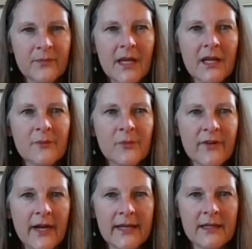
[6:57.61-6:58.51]
and can
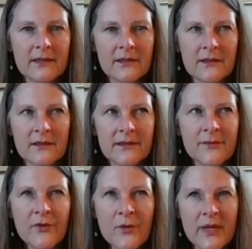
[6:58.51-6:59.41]
provide
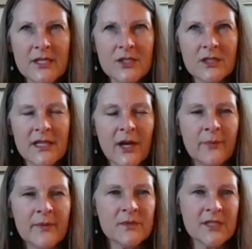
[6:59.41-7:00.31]
information to
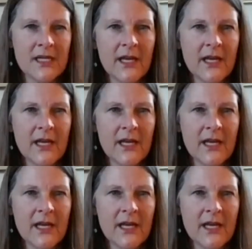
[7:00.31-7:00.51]
help them stay